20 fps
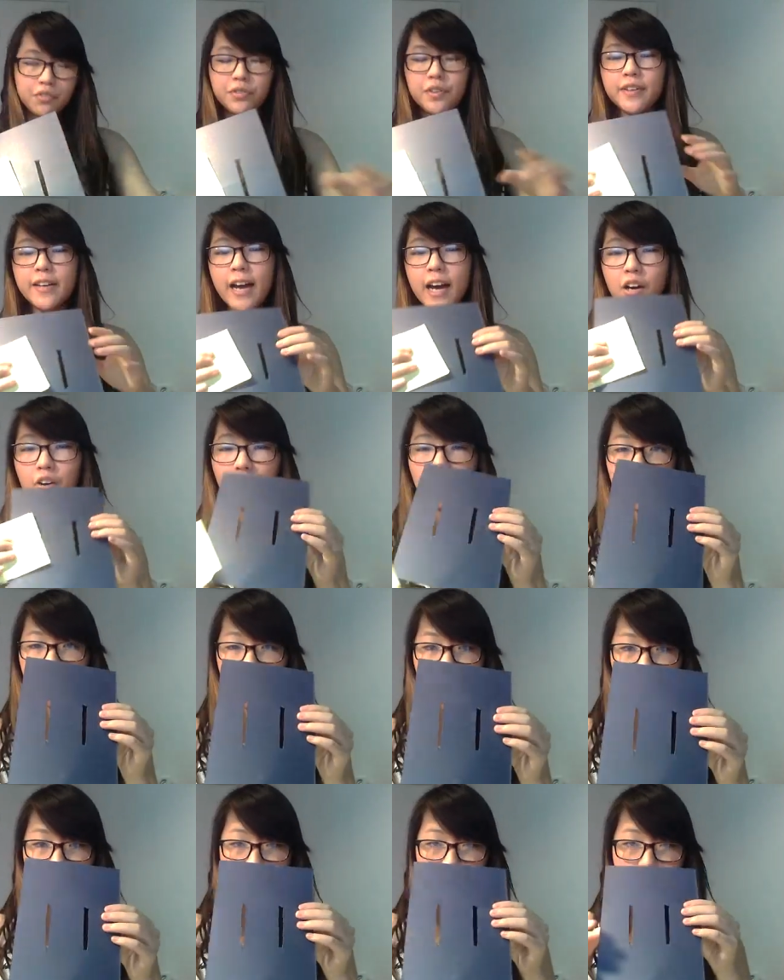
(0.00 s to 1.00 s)
If we now
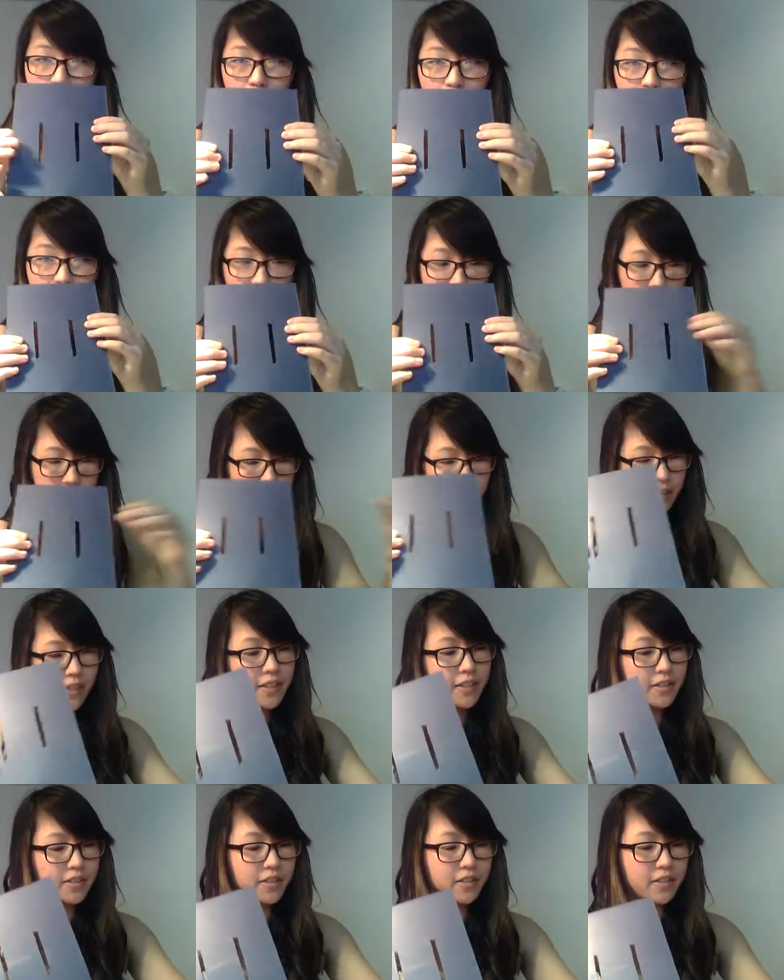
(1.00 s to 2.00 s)
uncover both of the
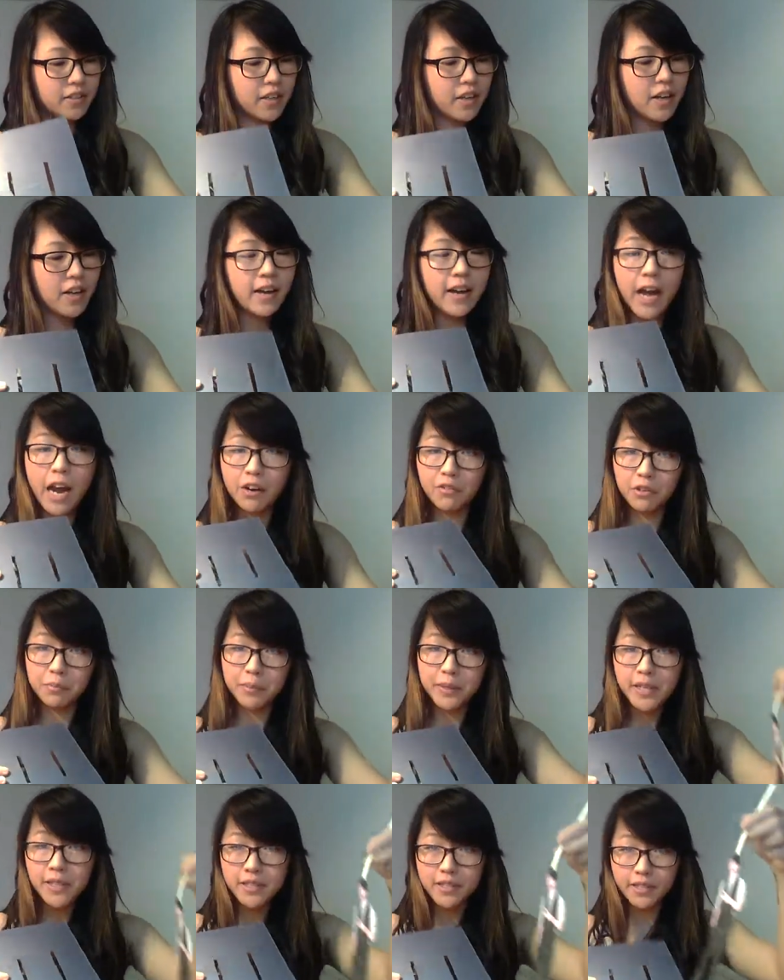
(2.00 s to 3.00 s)
slits and
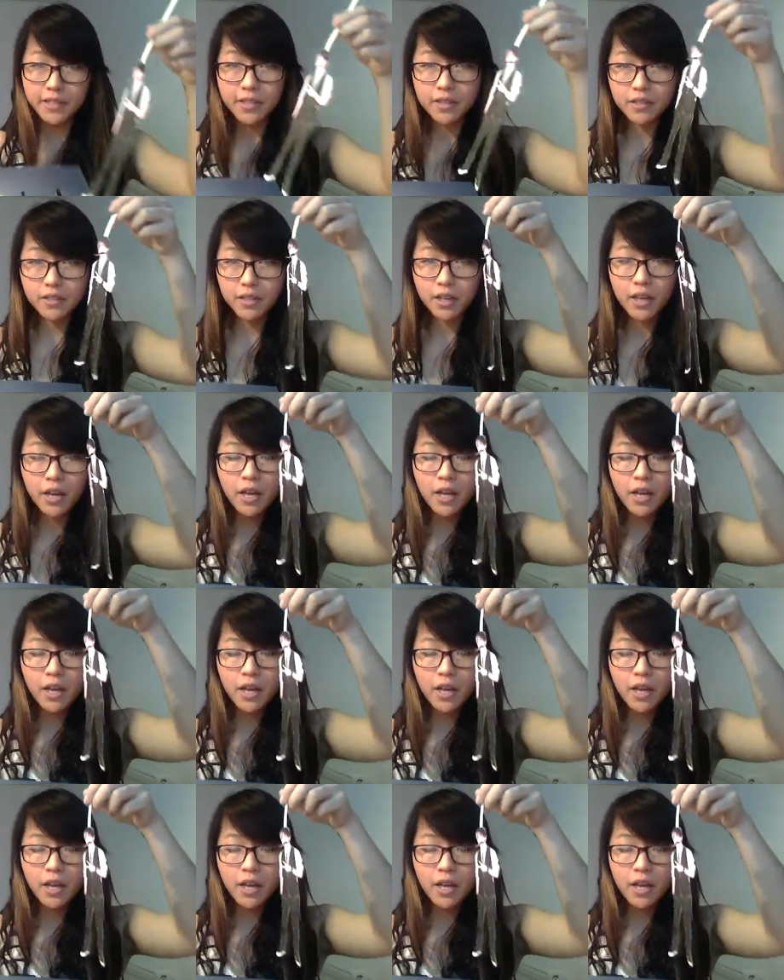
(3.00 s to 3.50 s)
repeat it,